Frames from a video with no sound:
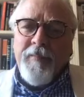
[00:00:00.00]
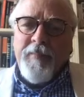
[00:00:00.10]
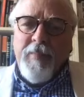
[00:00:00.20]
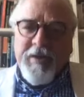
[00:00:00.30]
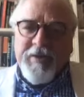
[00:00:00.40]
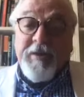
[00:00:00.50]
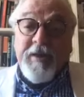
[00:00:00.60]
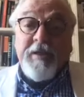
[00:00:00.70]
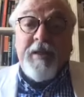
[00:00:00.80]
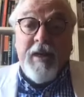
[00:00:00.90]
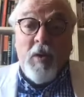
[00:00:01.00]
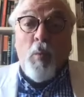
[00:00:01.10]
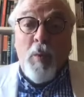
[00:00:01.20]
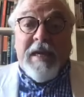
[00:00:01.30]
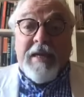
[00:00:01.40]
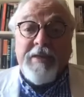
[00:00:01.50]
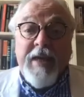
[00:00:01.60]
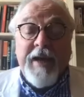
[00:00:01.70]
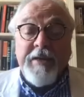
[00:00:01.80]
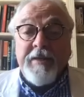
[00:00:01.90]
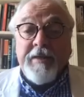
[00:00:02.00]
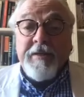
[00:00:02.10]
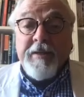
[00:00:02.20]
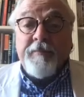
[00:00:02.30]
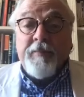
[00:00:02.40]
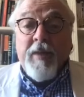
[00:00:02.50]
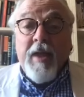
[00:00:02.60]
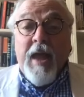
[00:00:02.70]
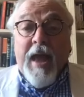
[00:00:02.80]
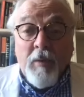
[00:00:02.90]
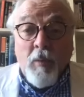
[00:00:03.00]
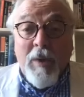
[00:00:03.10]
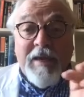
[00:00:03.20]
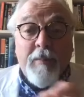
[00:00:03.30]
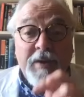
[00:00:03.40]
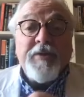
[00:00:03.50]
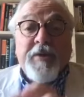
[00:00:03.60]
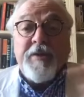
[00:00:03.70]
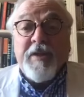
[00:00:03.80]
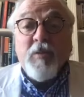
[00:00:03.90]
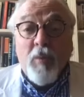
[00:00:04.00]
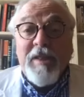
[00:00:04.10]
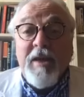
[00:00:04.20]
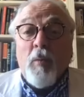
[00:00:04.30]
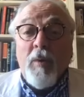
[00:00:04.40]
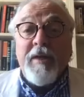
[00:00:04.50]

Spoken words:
businesses in weak sectors and weak businesses within weak